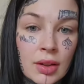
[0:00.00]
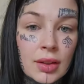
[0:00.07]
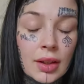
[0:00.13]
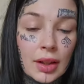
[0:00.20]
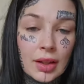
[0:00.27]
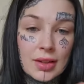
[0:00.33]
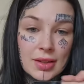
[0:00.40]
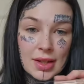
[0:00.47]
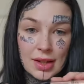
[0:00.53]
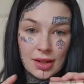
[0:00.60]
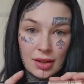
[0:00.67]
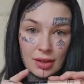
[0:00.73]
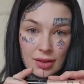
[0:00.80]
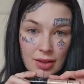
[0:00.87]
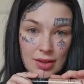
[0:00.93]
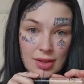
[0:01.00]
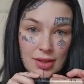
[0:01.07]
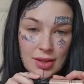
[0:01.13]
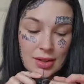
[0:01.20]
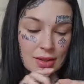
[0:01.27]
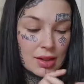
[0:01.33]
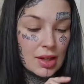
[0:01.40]
Then concealer, this
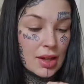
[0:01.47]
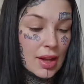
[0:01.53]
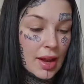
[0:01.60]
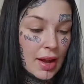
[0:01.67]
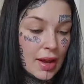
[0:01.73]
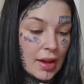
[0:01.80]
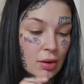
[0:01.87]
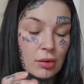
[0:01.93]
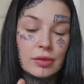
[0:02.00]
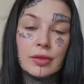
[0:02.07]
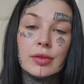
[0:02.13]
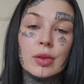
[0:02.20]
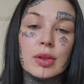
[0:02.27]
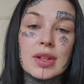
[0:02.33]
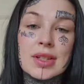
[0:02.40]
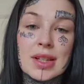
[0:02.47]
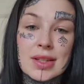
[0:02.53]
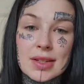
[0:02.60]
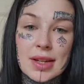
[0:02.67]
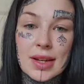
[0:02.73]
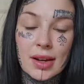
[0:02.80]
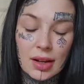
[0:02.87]
is the e.l.f. Flawless
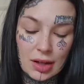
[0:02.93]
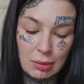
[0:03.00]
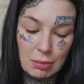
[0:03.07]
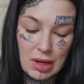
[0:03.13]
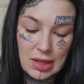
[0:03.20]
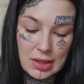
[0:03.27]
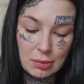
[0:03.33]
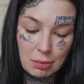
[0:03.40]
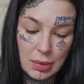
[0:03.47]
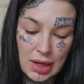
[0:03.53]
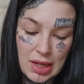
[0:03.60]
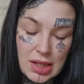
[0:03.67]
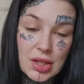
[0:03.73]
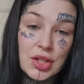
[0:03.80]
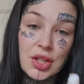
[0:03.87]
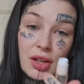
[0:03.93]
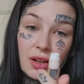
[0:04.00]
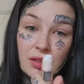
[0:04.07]
Concealer in Medium Peach.